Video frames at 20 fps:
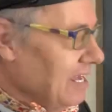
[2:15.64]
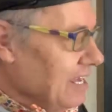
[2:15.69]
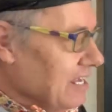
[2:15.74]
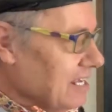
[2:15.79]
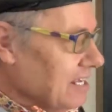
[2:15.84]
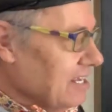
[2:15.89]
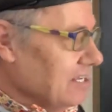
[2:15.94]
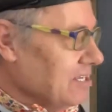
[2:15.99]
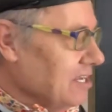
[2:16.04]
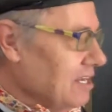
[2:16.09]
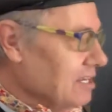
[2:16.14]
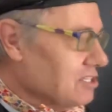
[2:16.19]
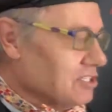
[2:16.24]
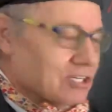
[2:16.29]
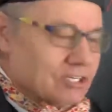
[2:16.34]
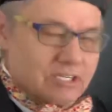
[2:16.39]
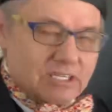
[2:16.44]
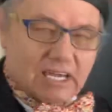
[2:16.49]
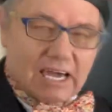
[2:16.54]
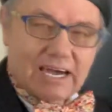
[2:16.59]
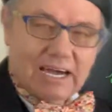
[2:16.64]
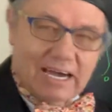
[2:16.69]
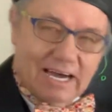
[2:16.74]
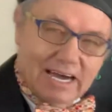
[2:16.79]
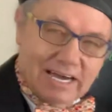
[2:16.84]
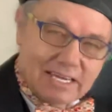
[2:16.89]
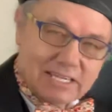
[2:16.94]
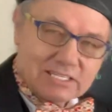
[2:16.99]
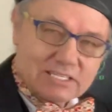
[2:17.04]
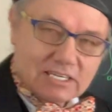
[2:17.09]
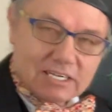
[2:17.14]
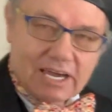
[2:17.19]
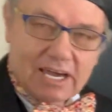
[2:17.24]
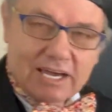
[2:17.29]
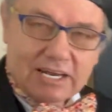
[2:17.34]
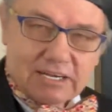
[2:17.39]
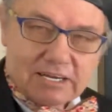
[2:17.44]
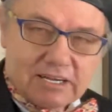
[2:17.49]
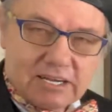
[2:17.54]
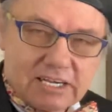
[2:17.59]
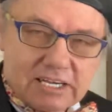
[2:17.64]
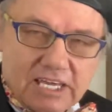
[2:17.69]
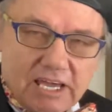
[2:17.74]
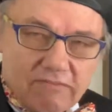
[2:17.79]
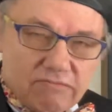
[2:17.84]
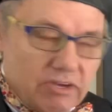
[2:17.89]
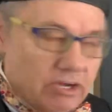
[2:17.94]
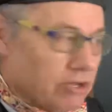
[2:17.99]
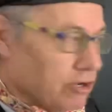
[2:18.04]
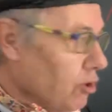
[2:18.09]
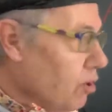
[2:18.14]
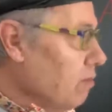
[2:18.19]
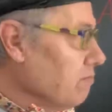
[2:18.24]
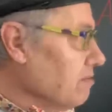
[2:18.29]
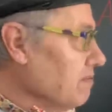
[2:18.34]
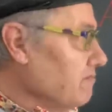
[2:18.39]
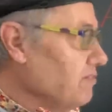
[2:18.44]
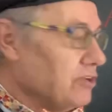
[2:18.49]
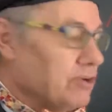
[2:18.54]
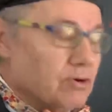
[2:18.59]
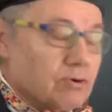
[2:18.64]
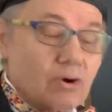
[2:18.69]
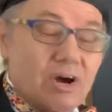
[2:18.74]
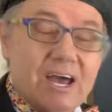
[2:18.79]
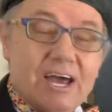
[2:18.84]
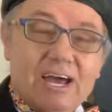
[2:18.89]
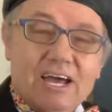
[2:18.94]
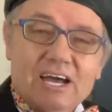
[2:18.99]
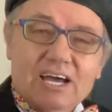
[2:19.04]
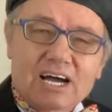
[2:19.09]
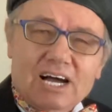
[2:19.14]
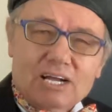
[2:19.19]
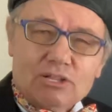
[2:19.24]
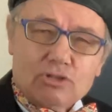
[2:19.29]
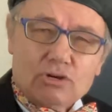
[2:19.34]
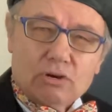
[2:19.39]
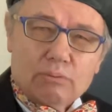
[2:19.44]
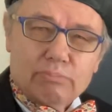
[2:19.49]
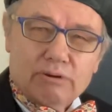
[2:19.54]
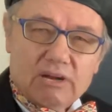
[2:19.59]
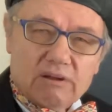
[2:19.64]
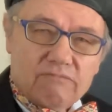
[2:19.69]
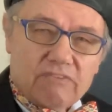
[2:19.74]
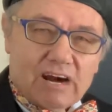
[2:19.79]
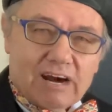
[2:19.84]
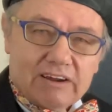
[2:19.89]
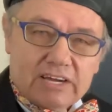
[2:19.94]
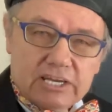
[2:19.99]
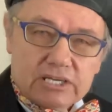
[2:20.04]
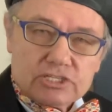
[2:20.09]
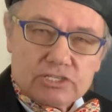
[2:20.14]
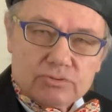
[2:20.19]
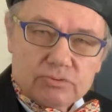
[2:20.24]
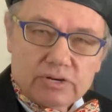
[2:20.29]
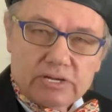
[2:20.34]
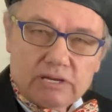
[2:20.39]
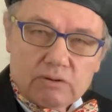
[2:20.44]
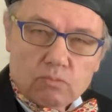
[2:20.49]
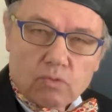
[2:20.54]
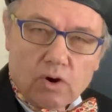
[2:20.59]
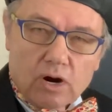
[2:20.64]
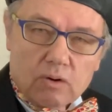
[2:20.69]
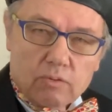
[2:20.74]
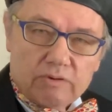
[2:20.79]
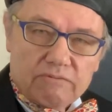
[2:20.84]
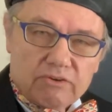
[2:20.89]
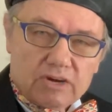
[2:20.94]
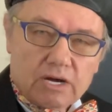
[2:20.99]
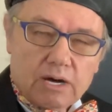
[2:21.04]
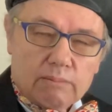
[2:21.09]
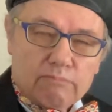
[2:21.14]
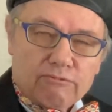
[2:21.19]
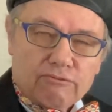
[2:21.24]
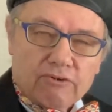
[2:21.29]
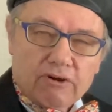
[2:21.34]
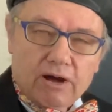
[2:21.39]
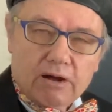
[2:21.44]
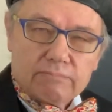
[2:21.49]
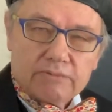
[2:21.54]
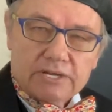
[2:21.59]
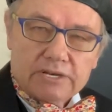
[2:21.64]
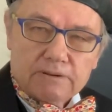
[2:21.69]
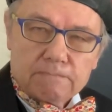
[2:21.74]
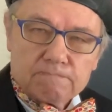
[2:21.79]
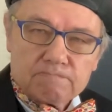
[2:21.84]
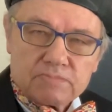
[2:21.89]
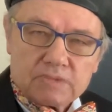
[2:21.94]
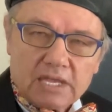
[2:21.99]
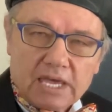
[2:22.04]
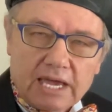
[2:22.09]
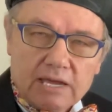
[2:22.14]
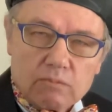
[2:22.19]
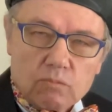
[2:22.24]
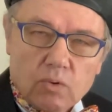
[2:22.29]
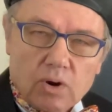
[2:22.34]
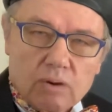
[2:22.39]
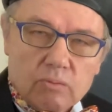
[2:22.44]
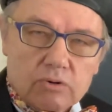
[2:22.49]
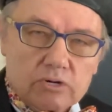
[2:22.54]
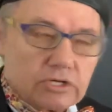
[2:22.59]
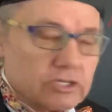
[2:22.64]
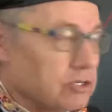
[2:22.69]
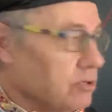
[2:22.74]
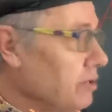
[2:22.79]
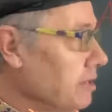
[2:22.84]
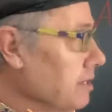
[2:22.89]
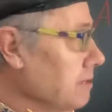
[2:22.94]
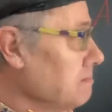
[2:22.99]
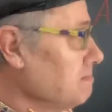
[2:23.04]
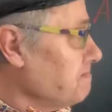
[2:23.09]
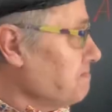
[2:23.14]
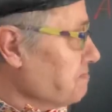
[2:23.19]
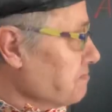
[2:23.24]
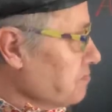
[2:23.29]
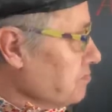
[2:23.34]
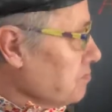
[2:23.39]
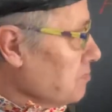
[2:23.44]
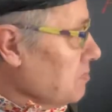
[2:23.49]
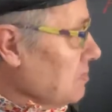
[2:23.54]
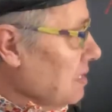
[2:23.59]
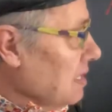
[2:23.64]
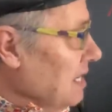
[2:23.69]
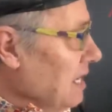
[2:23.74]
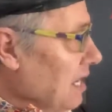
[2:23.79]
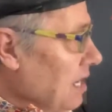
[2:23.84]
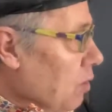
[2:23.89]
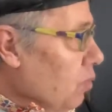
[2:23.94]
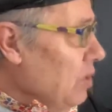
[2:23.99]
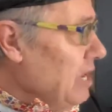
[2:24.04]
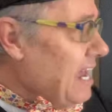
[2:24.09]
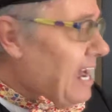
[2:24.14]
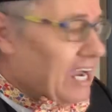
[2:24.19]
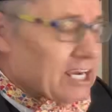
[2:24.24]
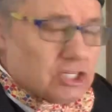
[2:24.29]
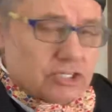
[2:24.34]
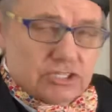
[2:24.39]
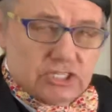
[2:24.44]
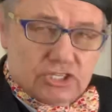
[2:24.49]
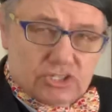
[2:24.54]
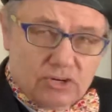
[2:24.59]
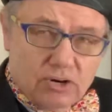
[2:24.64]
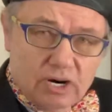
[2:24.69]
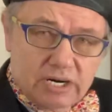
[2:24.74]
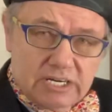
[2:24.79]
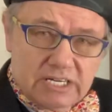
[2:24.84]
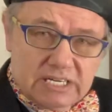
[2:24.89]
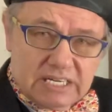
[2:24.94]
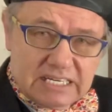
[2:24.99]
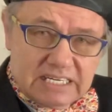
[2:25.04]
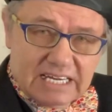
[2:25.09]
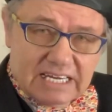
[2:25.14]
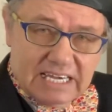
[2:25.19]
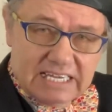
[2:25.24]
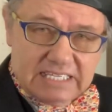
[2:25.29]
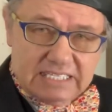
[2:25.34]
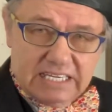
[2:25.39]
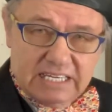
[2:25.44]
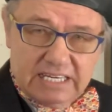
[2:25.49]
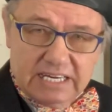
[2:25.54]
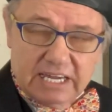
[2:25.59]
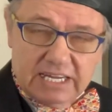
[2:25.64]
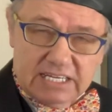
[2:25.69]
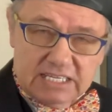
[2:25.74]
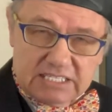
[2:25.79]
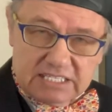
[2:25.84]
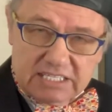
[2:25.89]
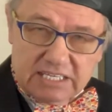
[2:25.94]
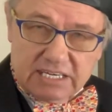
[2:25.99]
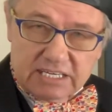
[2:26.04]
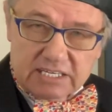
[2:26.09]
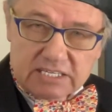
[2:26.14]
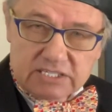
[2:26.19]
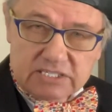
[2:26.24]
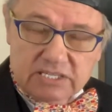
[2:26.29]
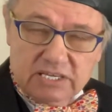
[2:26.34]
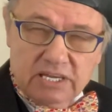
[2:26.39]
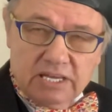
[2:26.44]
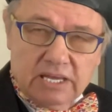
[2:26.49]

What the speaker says: it's just a guide to kind of give you an overview, a little bit of our history and where we've come from and what we're doing. We actually started in 1986,